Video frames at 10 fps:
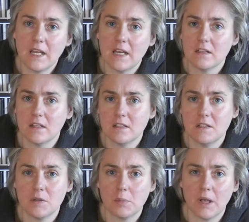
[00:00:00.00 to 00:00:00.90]
He had an
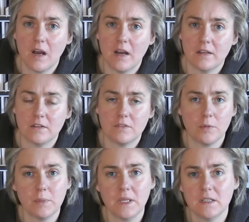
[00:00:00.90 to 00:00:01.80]
idea behind it.
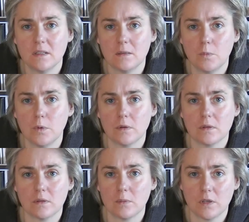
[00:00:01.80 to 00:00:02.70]
For me, it didn't
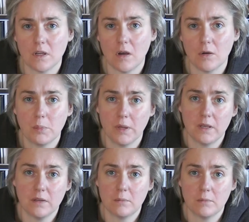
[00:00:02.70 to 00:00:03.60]
work out,
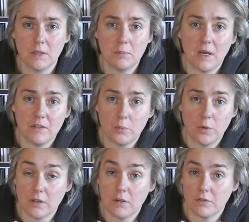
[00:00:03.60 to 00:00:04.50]
but it might
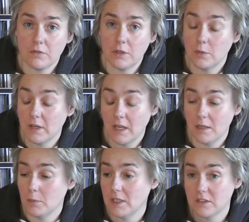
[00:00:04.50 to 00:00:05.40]
work out for you. And
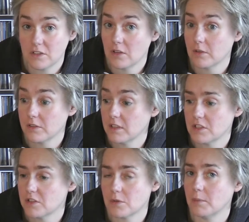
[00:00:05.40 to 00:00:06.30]
anyway, the songs are
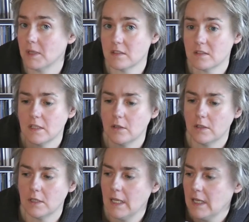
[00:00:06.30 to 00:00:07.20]
just tremendously
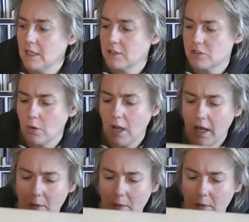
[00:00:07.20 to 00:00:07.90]
good. So I